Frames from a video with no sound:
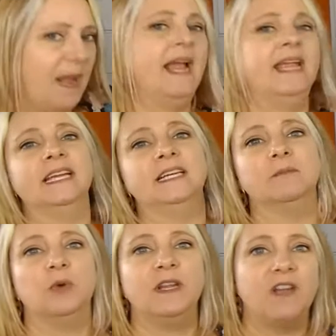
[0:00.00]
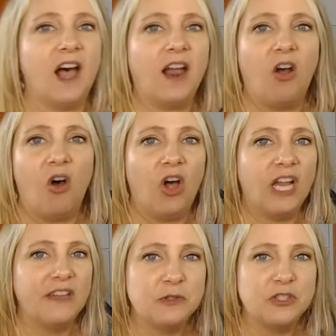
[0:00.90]
bam, we've got
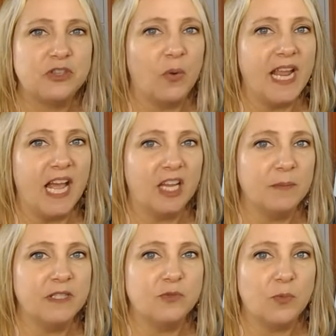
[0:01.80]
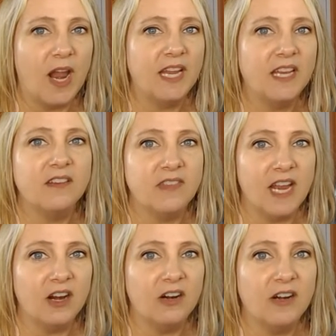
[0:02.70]
all those story elements right
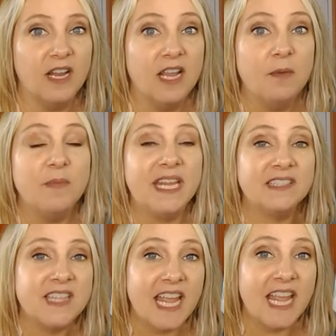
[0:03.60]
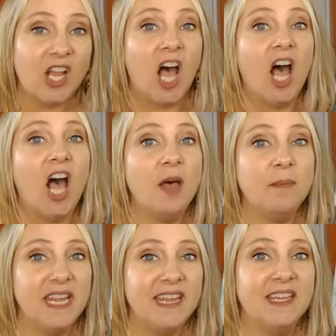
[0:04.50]
there because they come
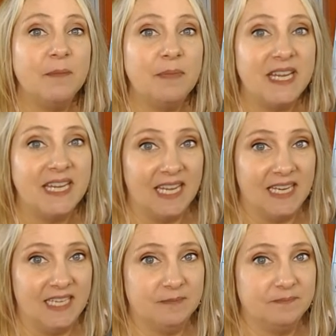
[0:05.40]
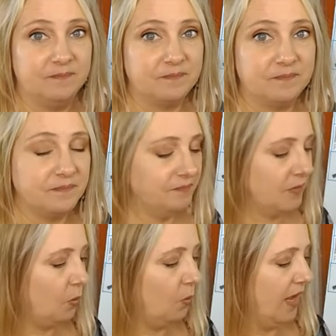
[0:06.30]
in the beginning.
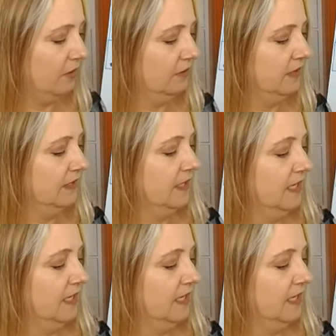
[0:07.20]
Well,